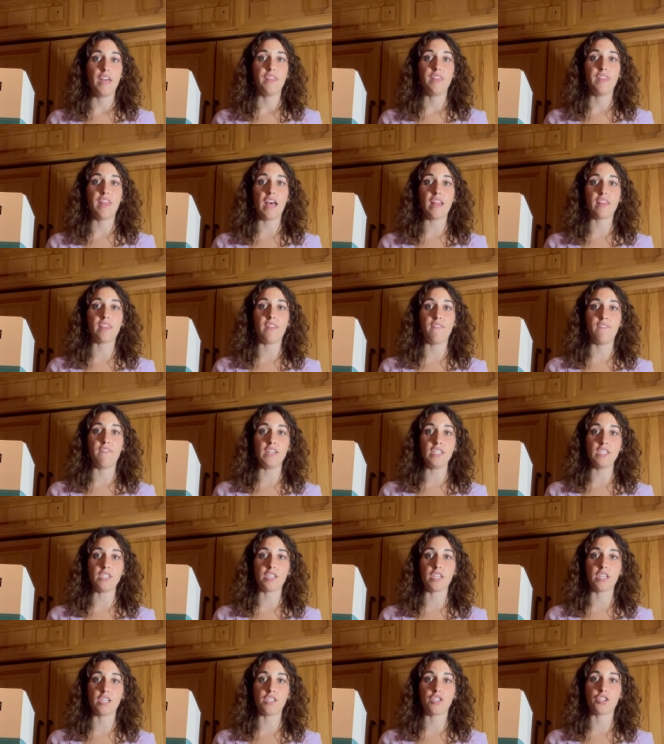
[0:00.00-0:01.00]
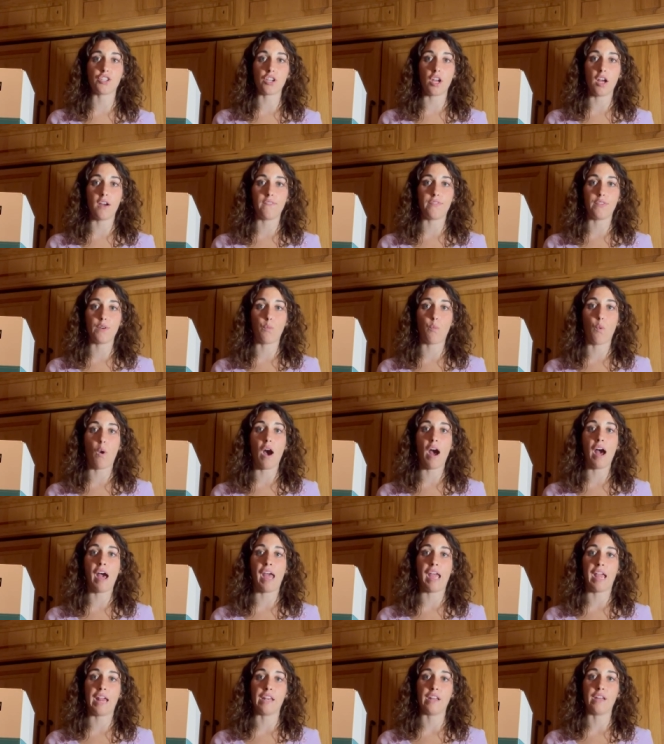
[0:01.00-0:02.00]
that the vintage of the
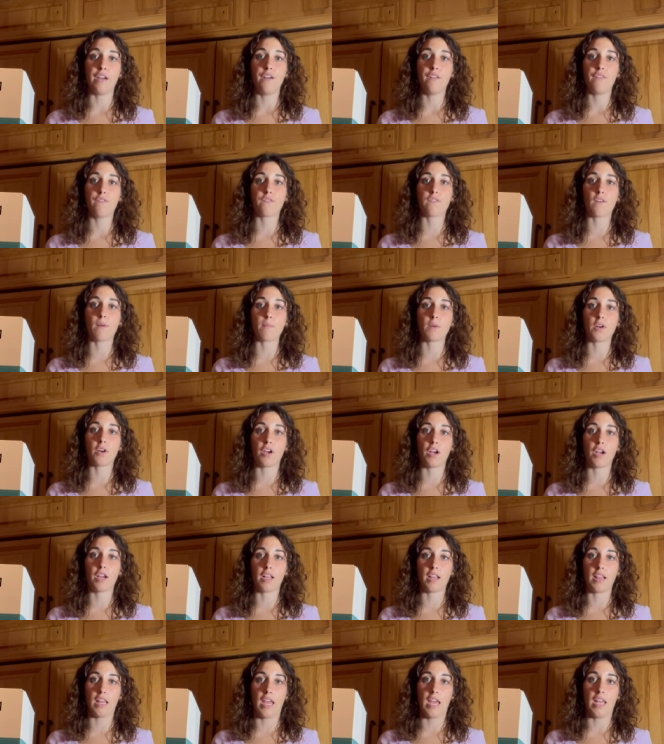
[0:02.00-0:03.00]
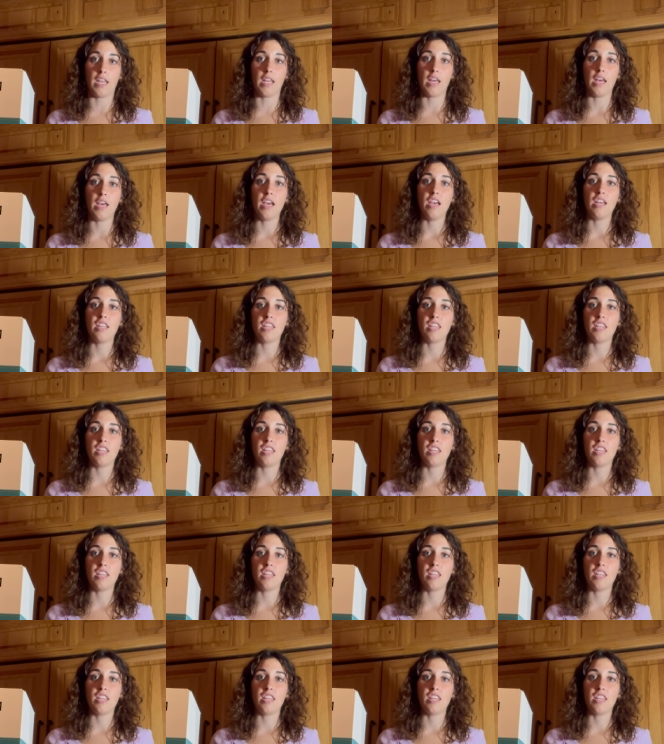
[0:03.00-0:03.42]
wine from Kirkland